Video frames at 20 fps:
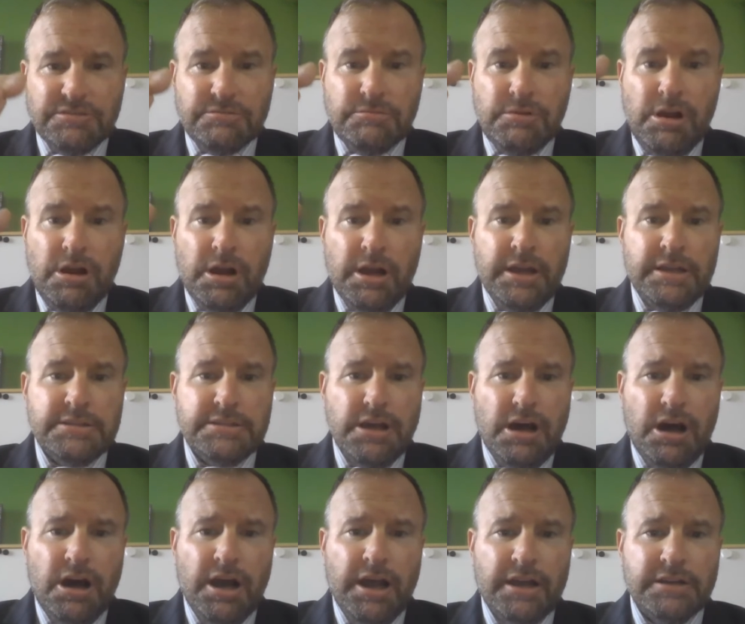rise
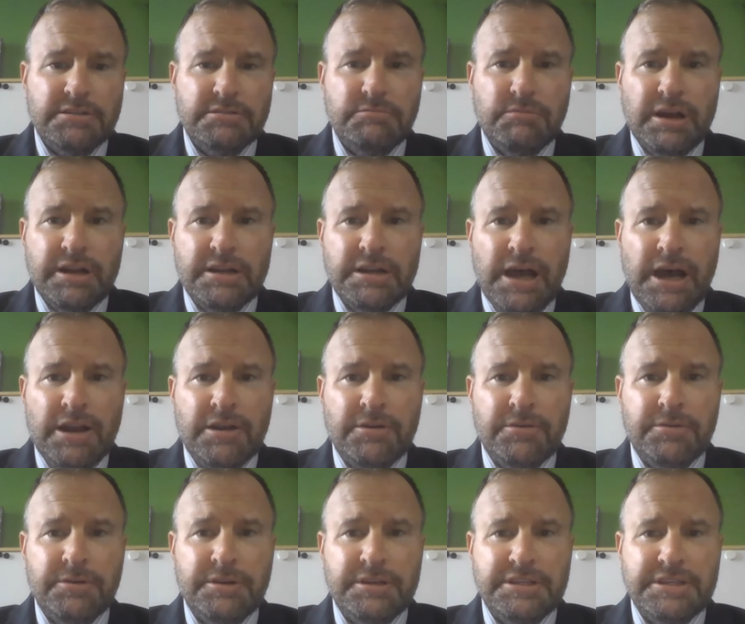higher to
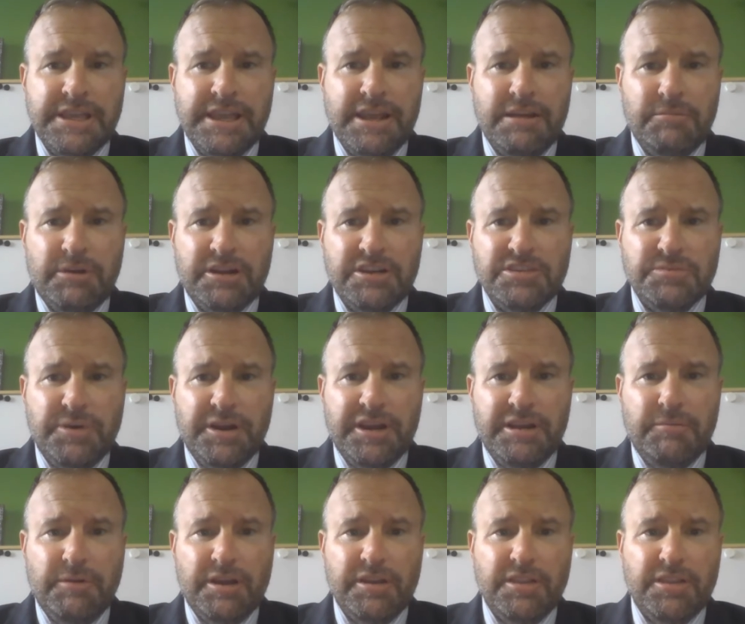110, 120,
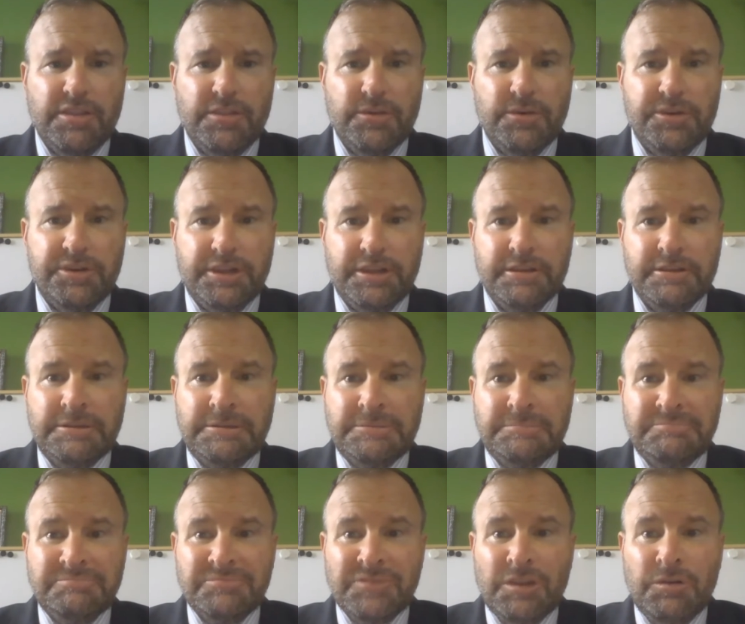130.
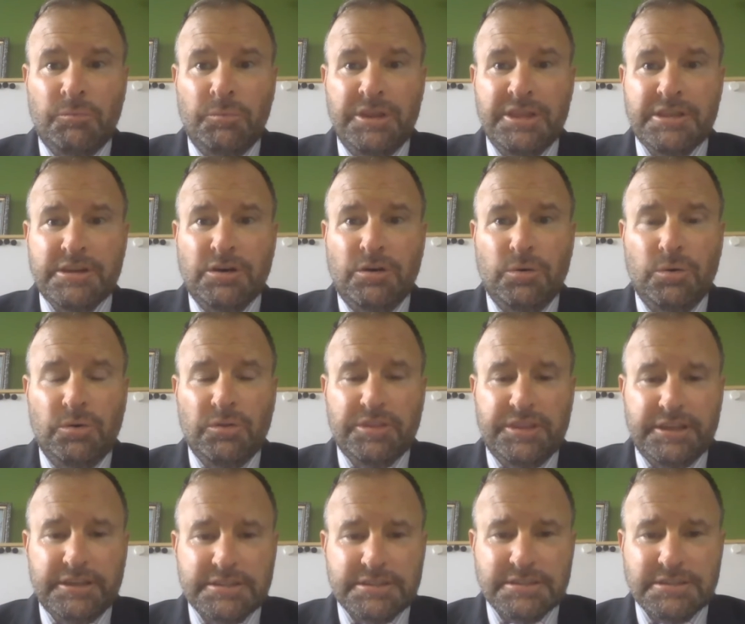We call
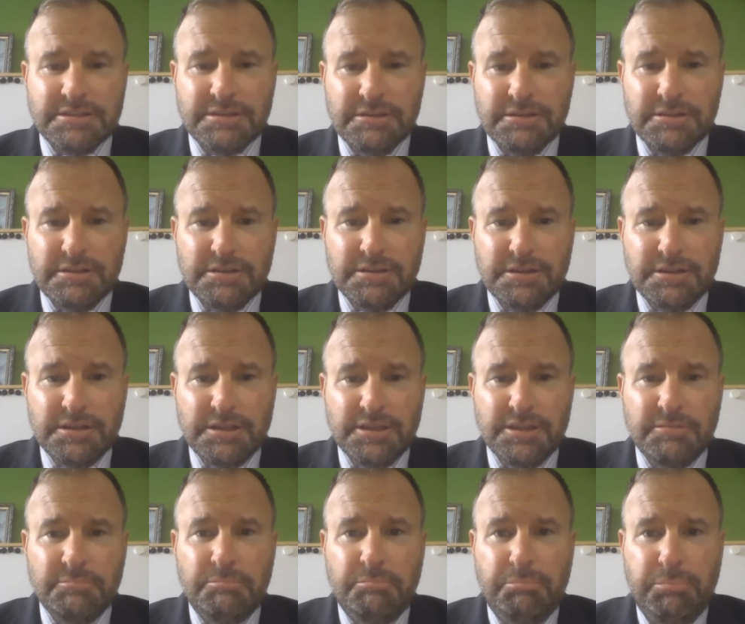this
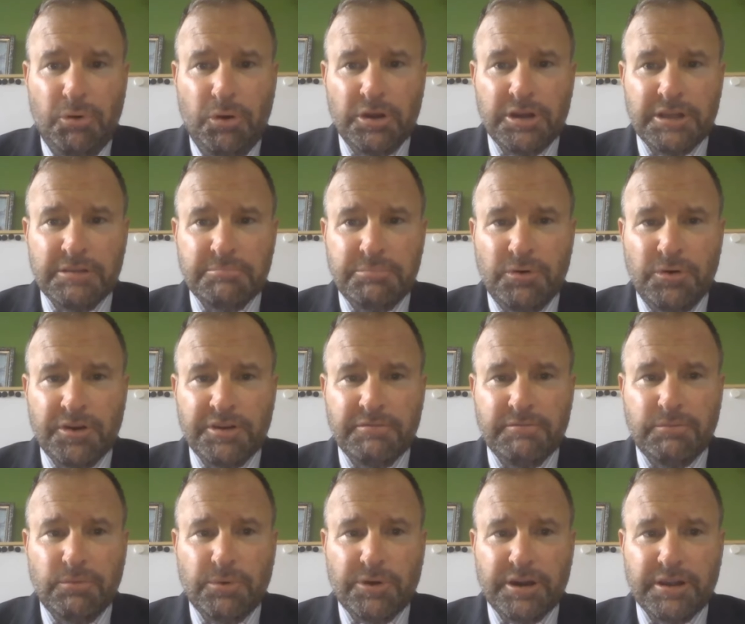the boiling point
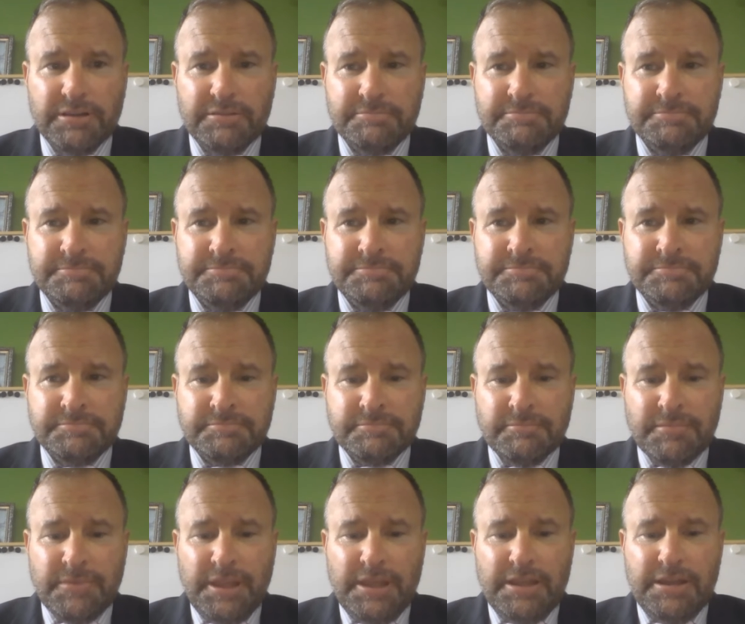of water.
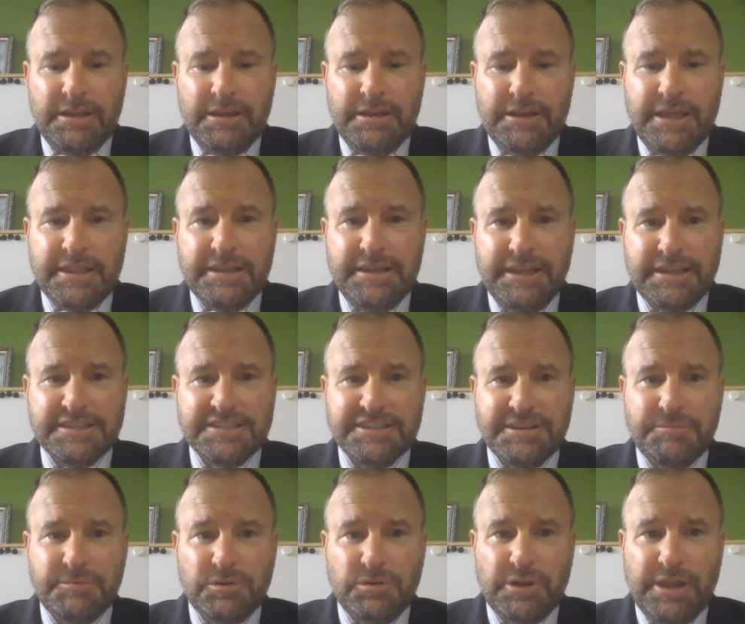Now the next
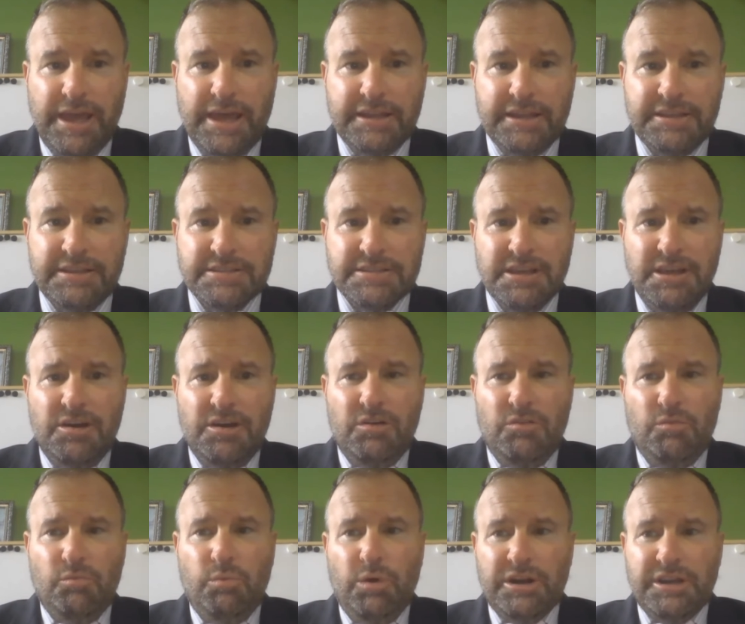thing we'll look at is,
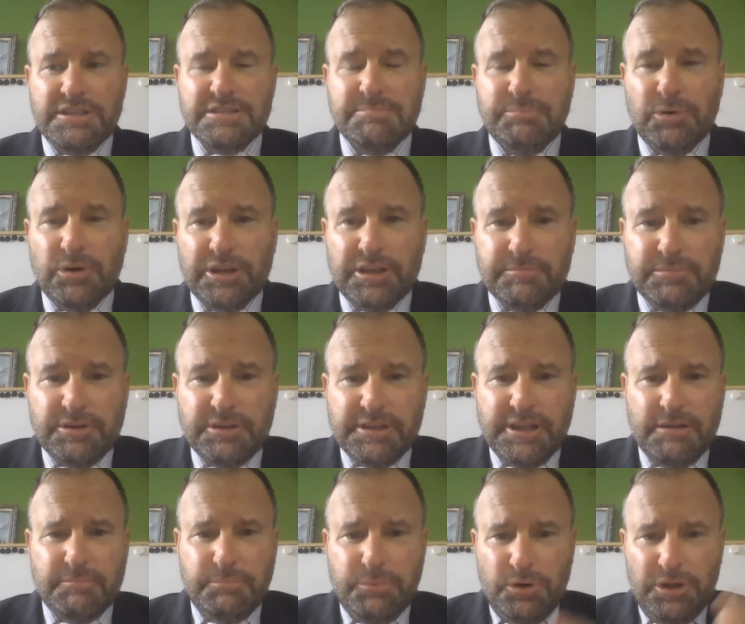what is boiling point?
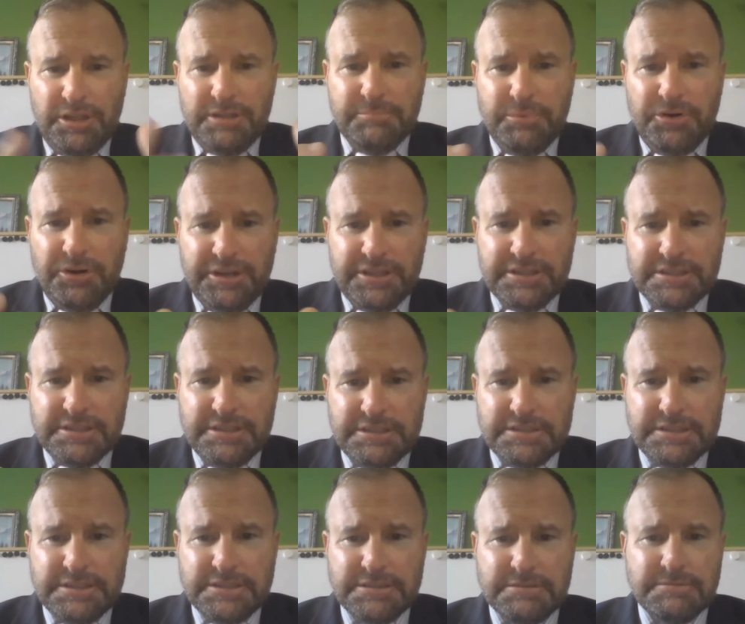Now boiling point
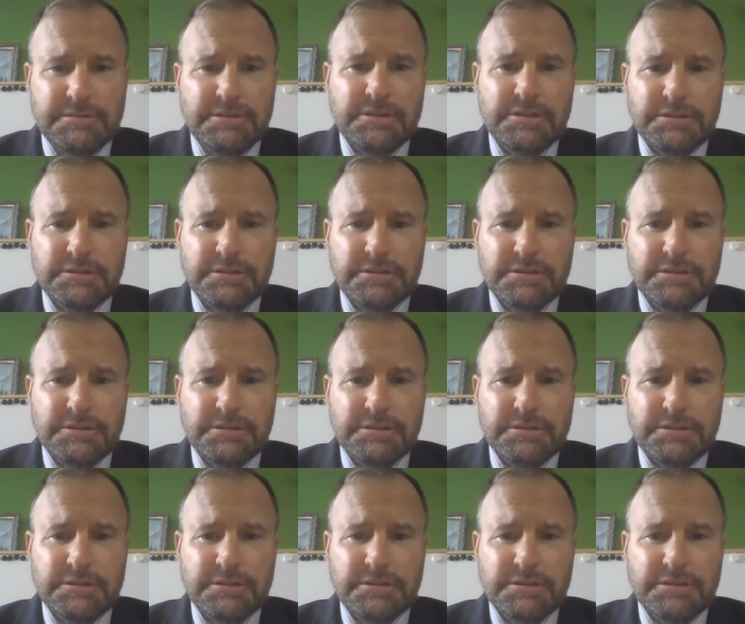is